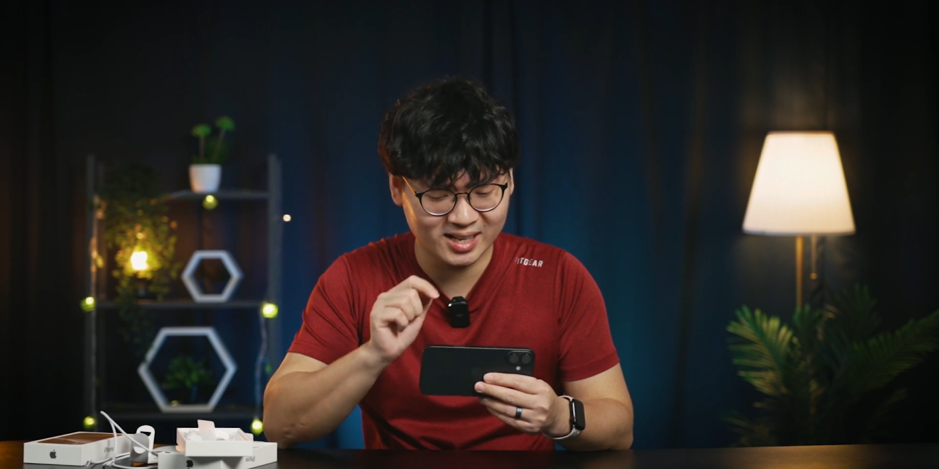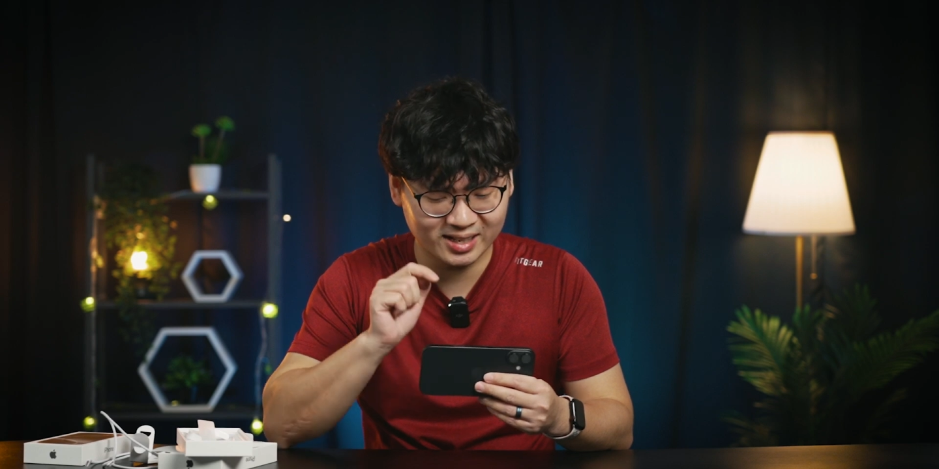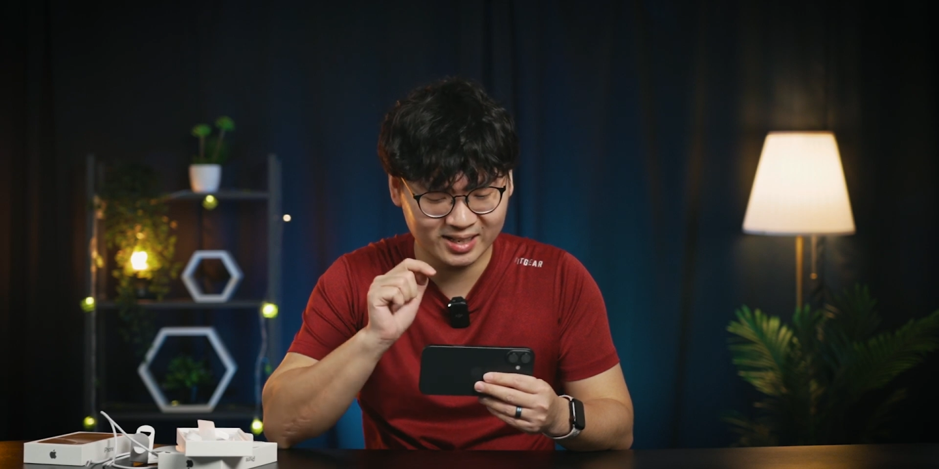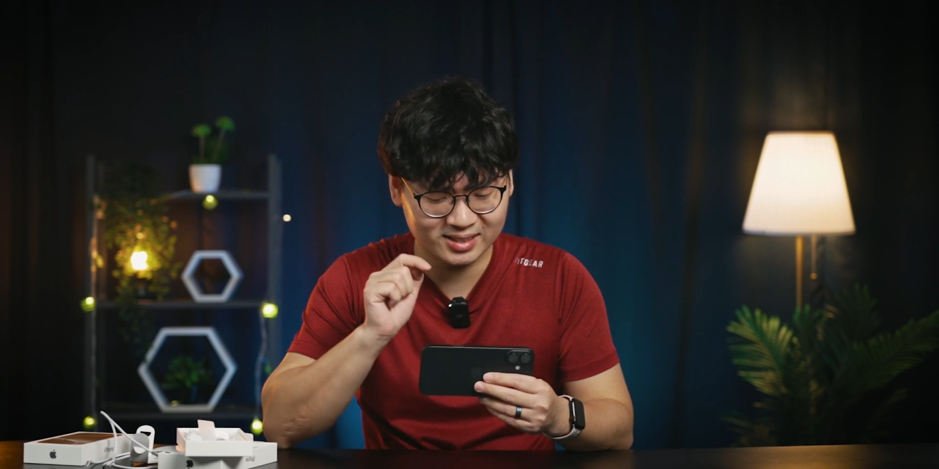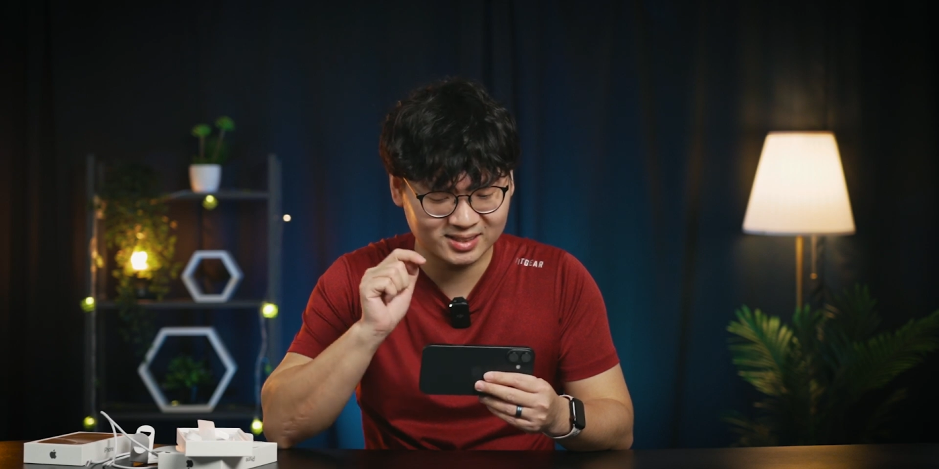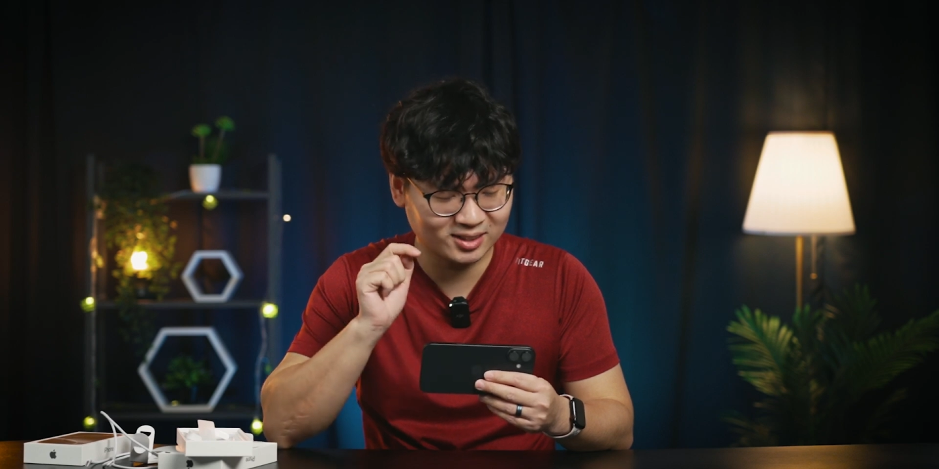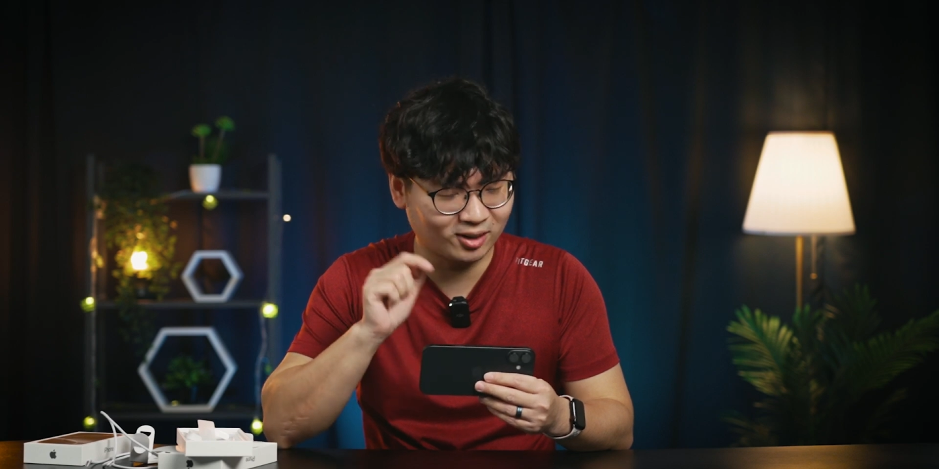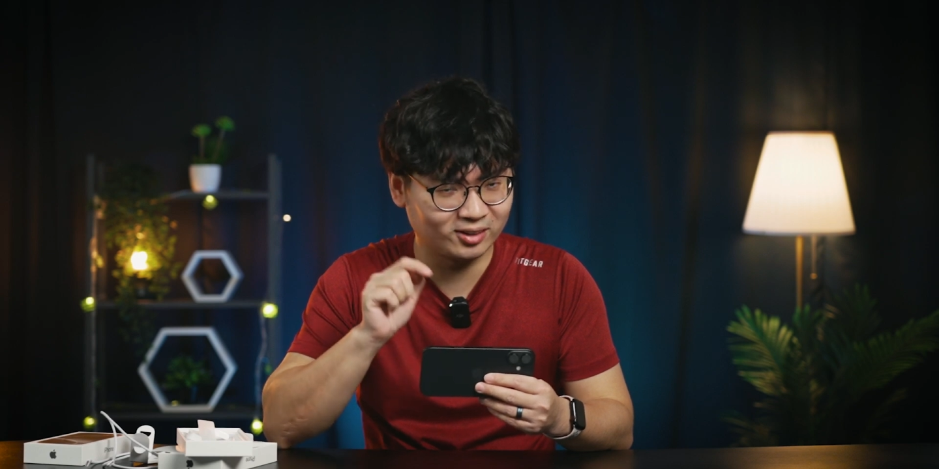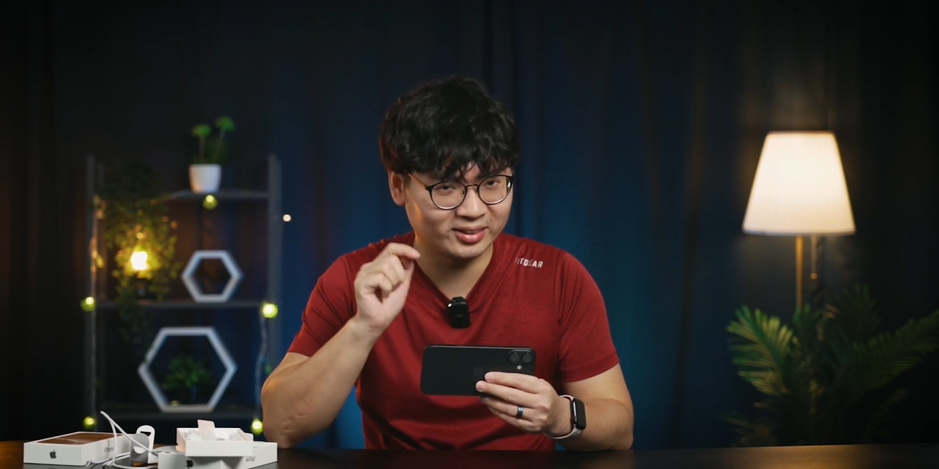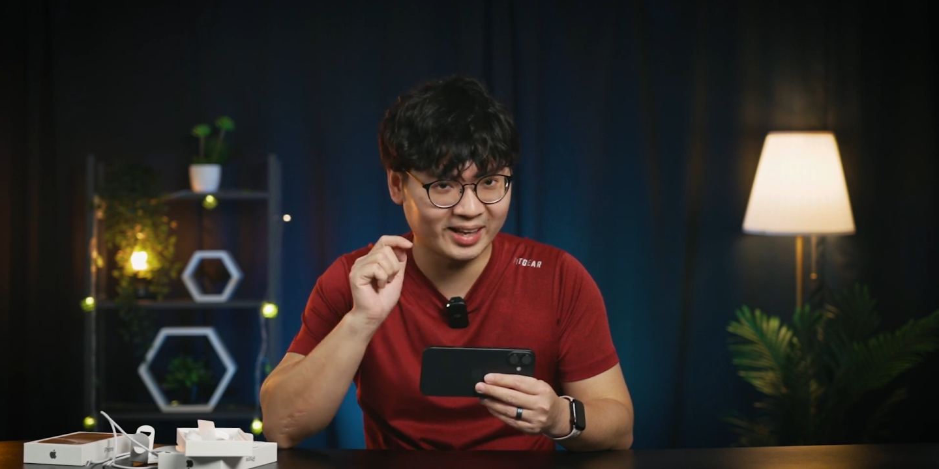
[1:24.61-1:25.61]
it is
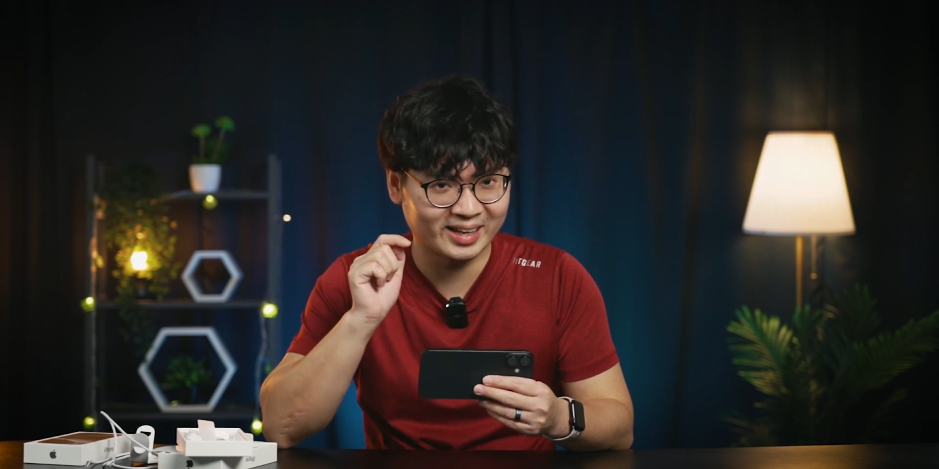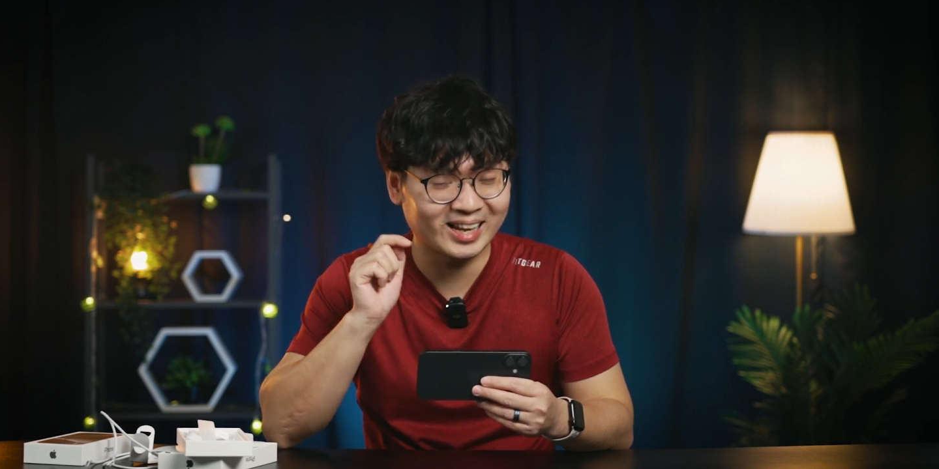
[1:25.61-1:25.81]
called a